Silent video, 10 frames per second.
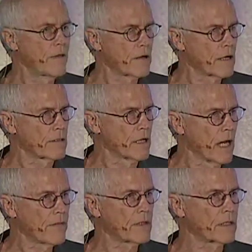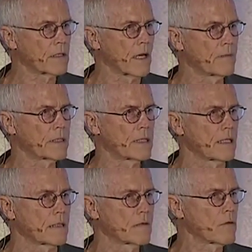there are not the economic
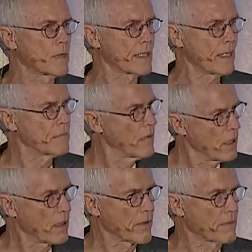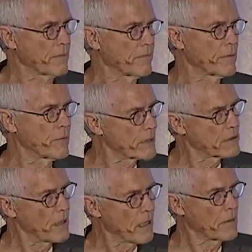data, so we can't model them, but we
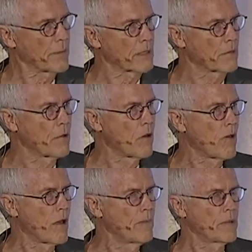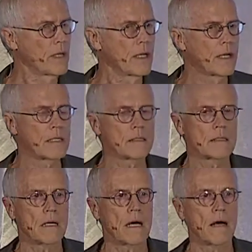can talk about it.
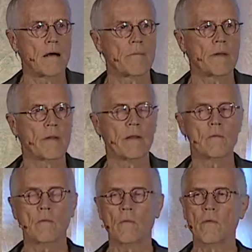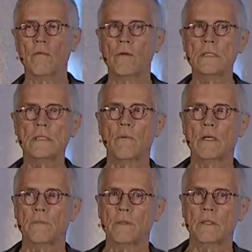And, um, and the reason I
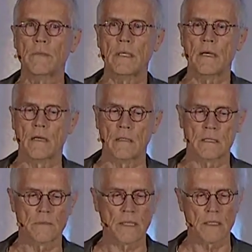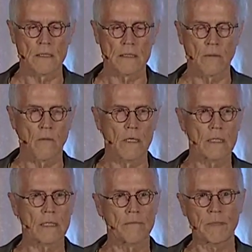wanted to put them in there is because I want
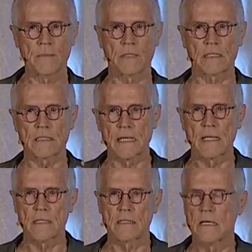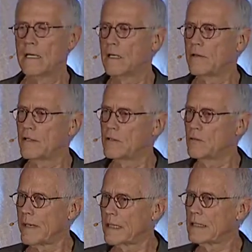to give people a sense that
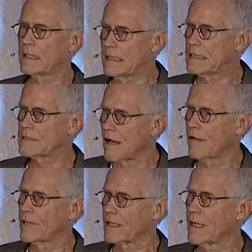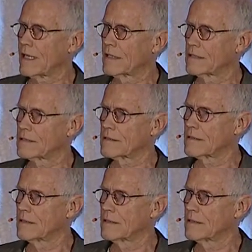humanity is on the case.